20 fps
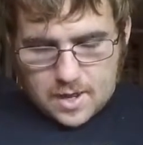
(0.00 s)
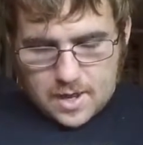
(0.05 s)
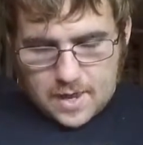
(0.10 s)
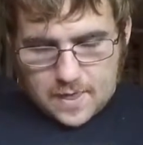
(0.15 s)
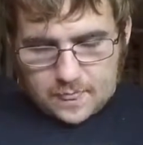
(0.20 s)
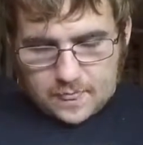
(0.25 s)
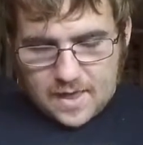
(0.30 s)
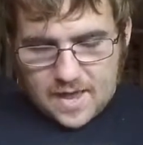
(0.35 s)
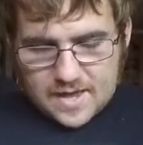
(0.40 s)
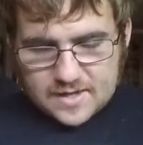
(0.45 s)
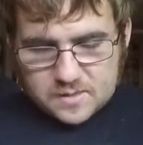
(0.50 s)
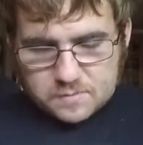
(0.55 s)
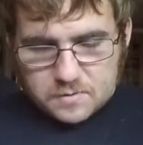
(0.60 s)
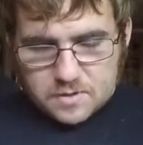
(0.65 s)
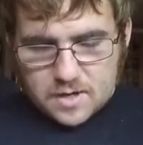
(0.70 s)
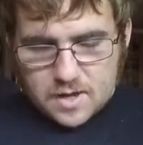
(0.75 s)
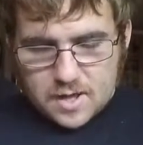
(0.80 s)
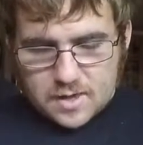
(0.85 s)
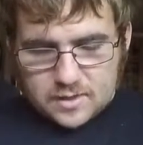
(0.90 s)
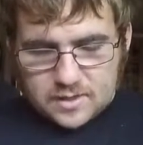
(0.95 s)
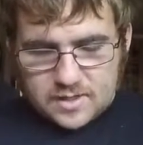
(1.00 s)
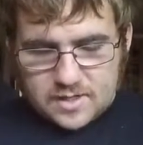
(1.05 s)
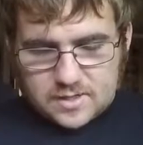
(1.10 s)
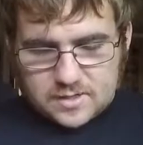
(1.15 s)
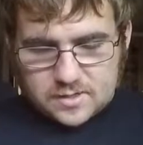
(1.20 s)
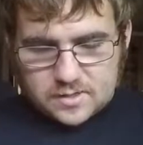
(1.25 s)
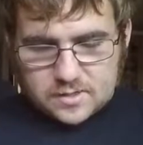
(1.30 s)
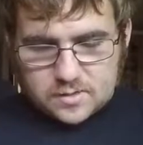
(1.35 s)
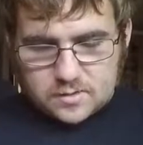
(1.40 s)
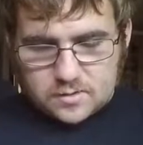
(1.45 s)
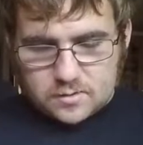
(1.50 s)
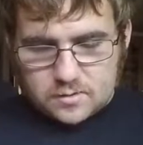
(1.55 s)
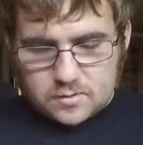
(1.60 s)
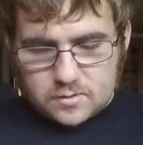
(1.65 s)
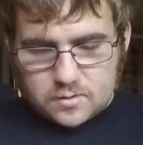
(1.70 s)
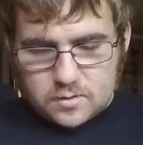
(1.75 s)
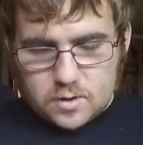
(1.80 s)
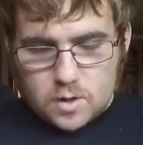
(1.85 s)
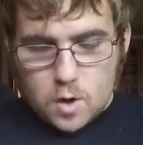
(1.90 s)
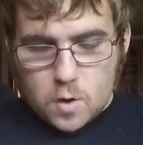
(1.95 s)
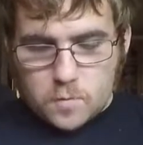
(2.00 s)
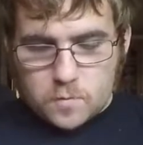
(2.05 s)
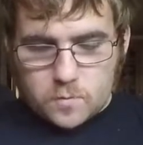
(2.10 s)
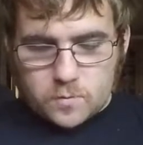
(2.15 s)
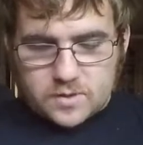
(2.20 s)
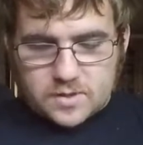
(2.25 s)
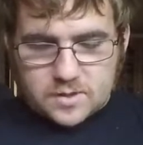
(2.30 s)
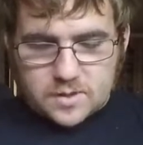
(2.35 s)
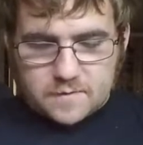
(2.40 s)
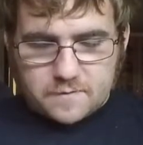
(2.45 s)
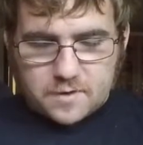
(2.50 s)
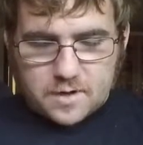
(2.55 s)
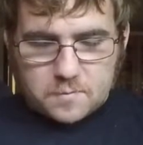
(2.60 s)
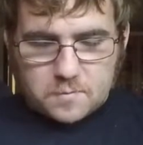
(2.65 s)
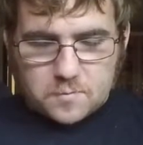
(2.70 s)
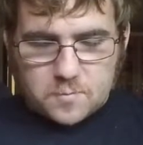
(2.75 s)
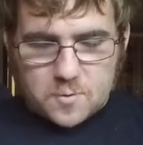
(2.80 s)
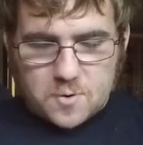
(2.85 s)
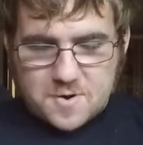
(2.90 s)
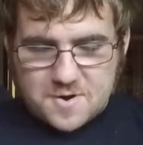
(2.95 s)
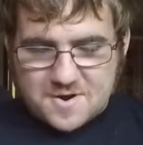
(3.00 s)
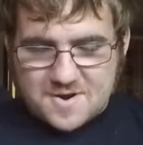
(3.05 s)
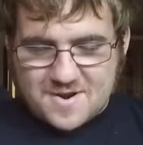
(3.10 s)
And last but not least, nope, we still have a couple more.